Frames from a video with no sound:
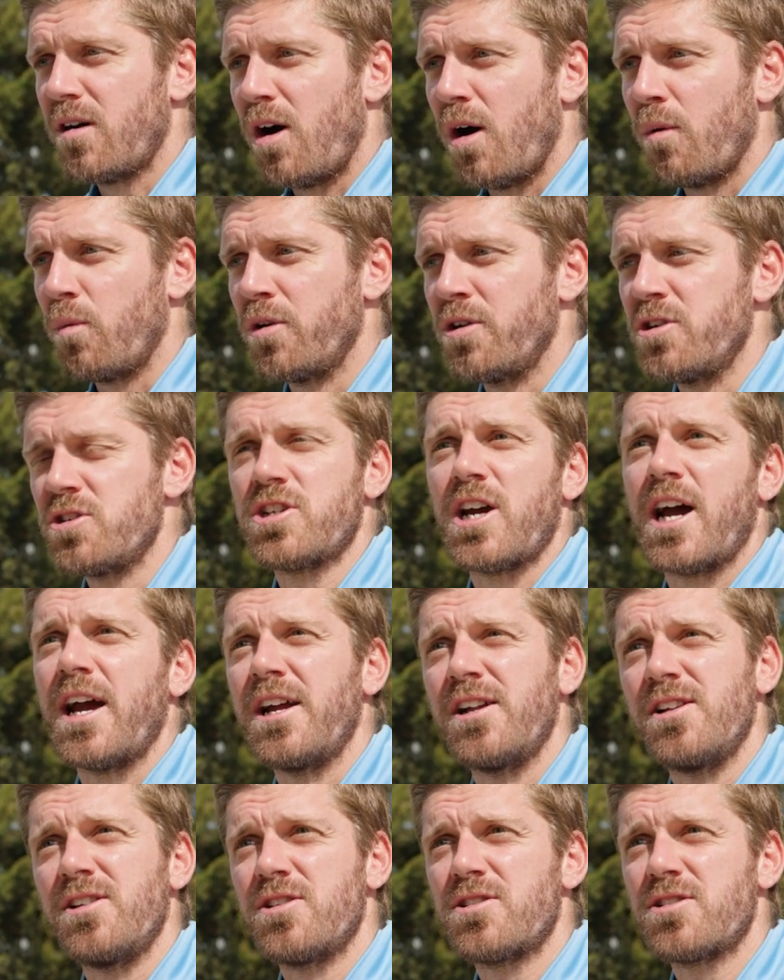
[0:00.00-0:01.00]
I wouldn't
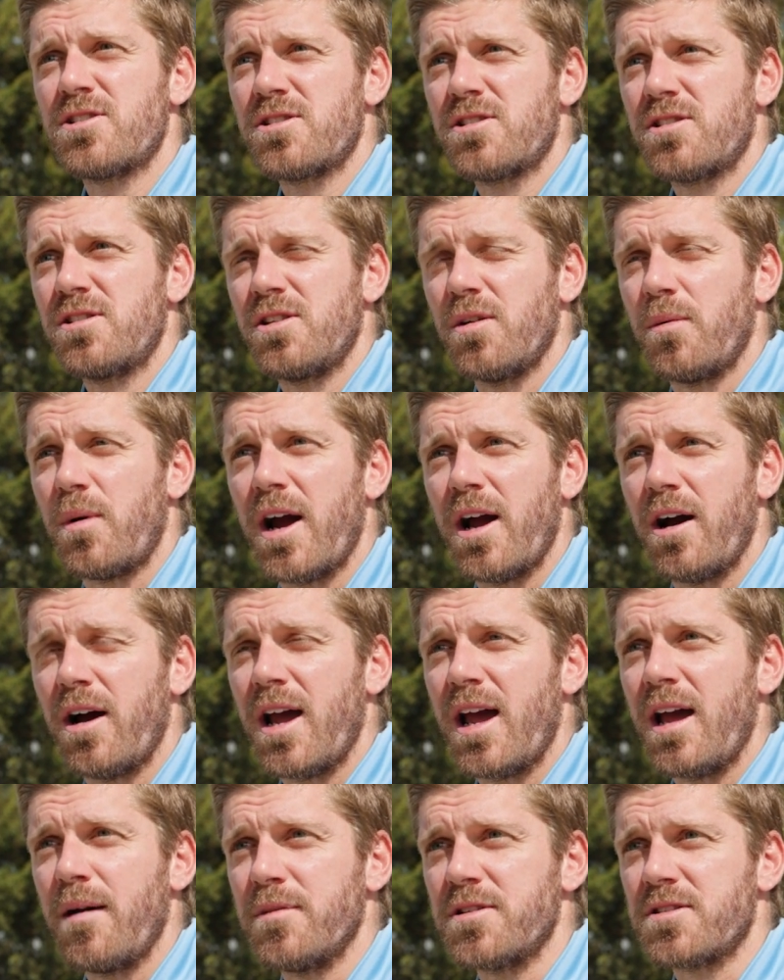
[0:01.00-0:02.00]
change the way
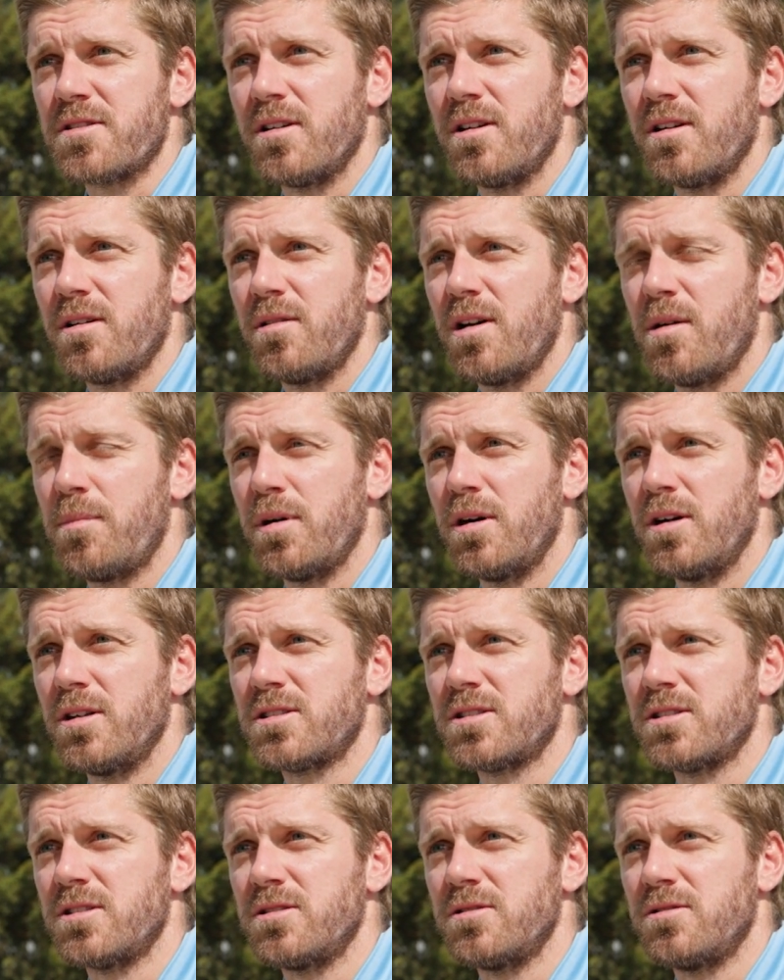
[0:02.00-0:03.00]
I am as a
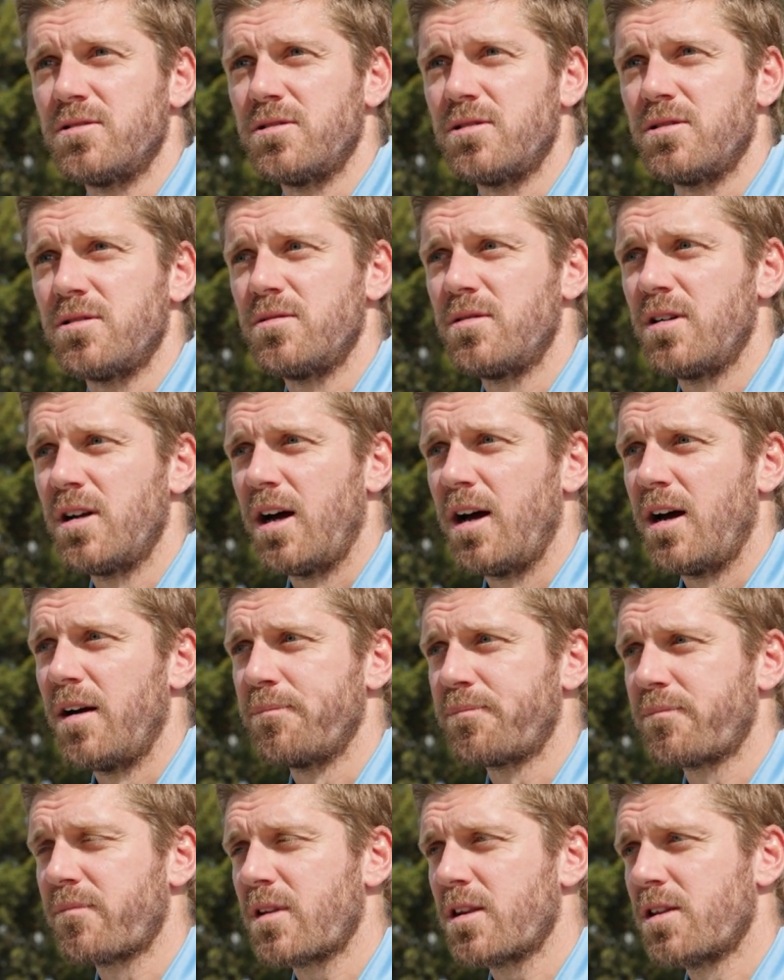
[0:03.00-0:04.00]
person, or
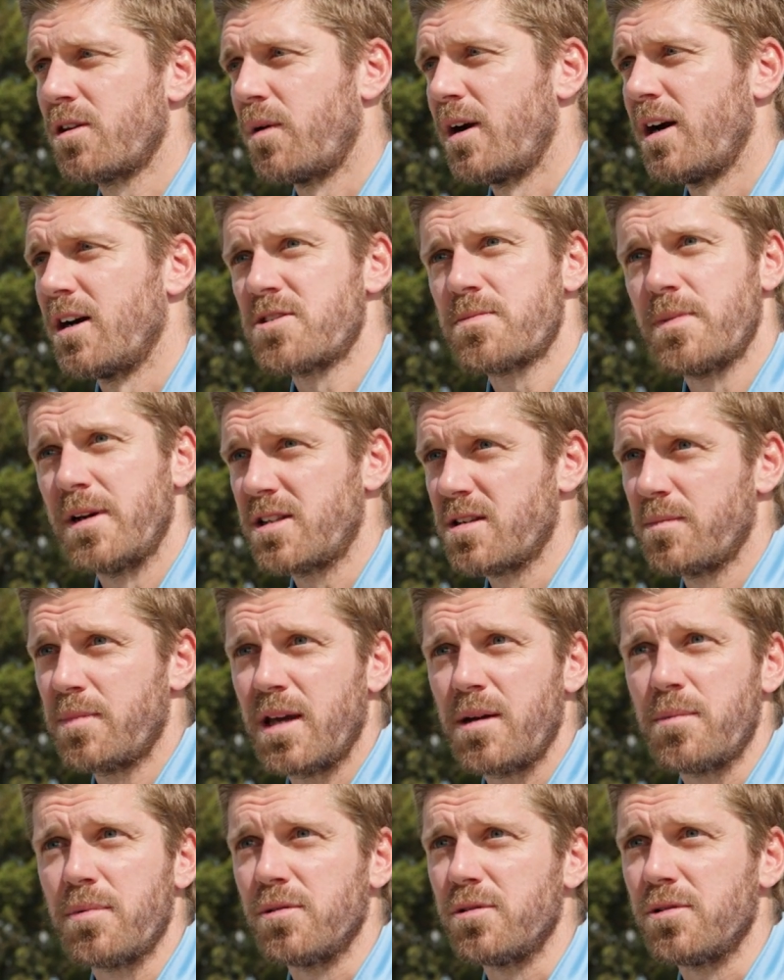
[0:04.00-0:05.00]
the way I speak to
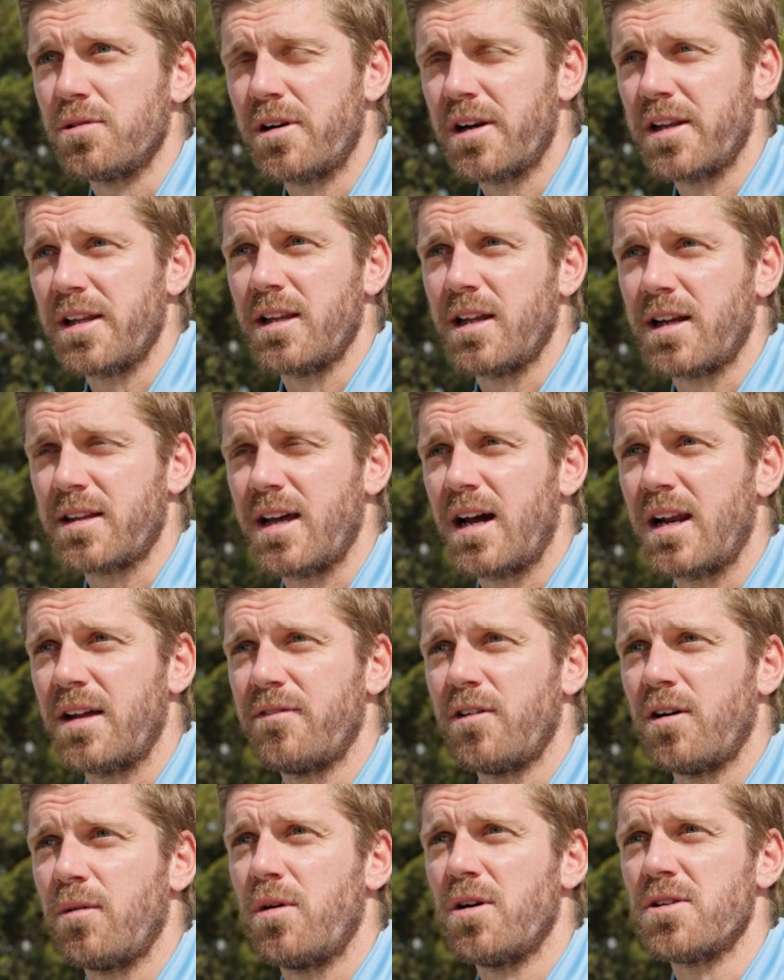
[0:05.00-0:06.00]
people or anything like that
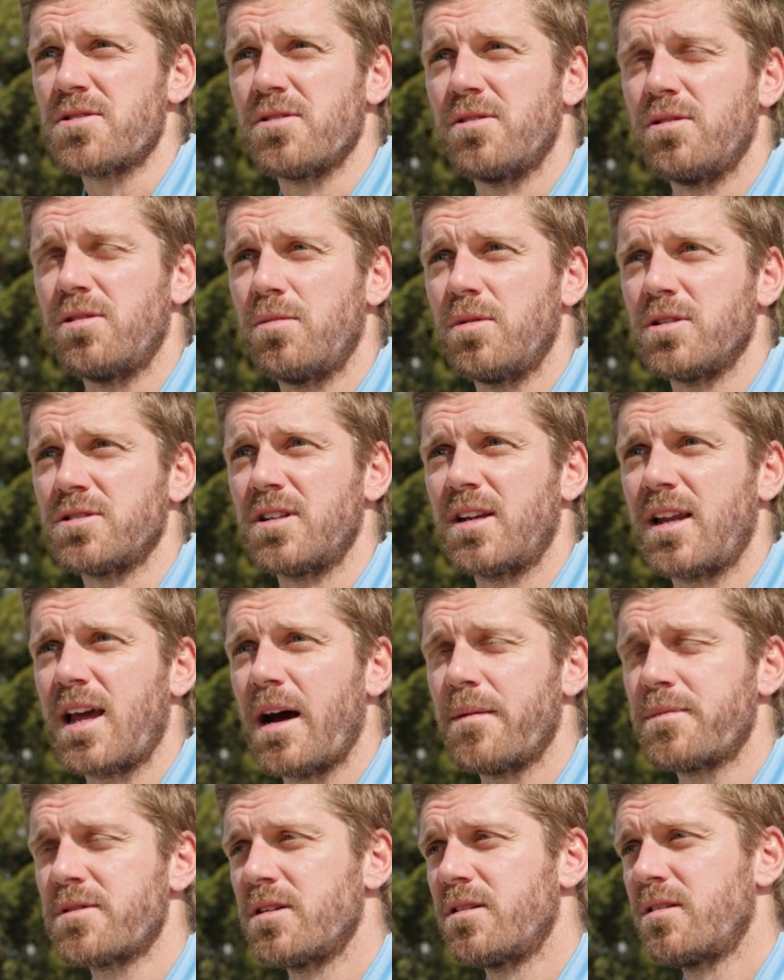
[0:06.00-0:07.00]
if I was or wasn't
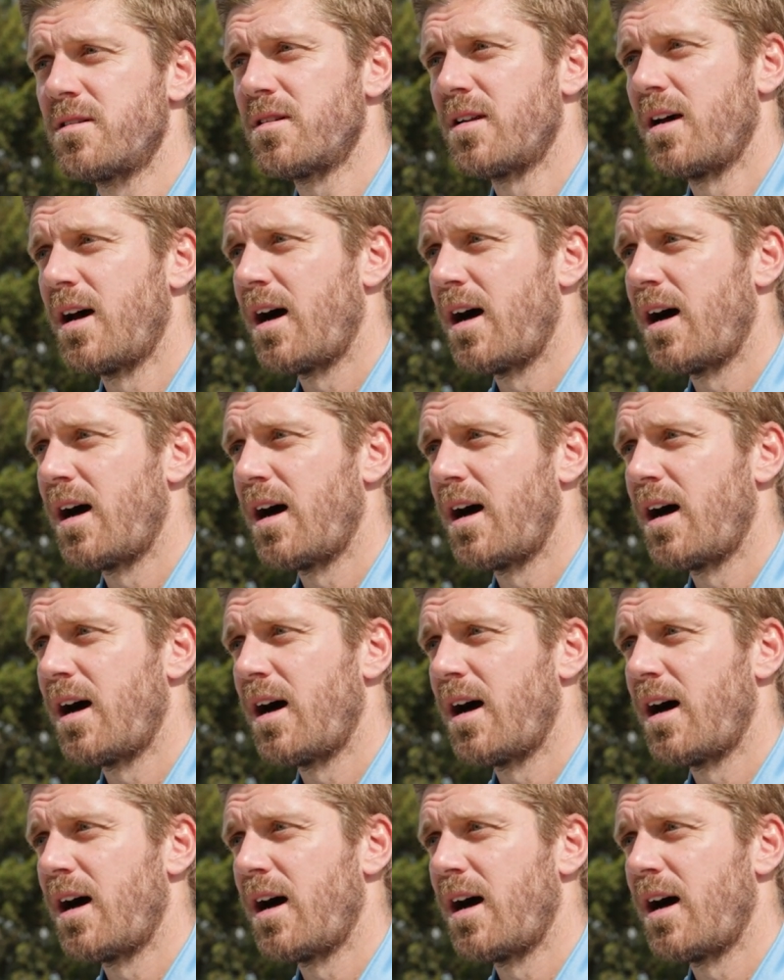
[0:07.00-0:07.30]
captain.